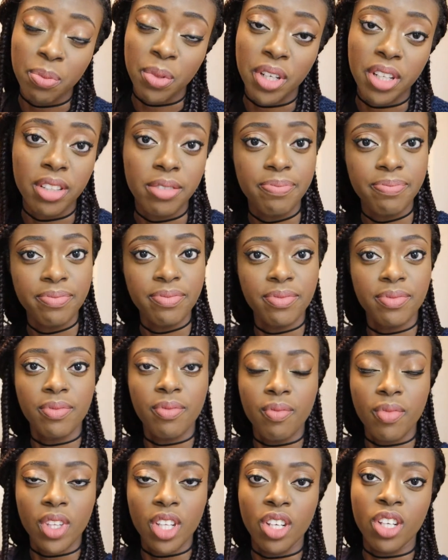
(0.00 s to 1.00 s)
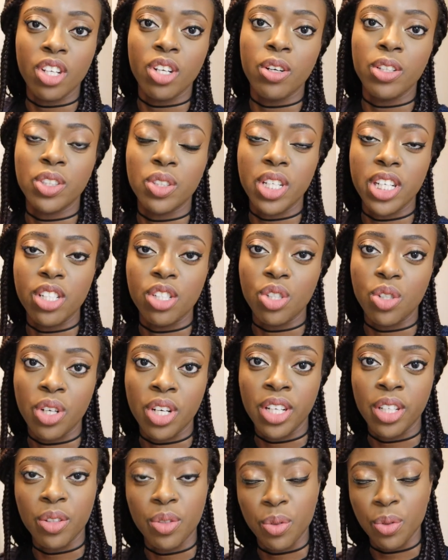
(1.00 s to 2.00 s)
but you can also
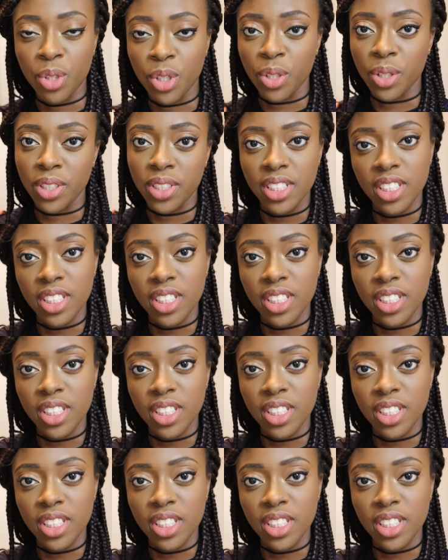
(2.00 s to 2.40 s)
enjoy through your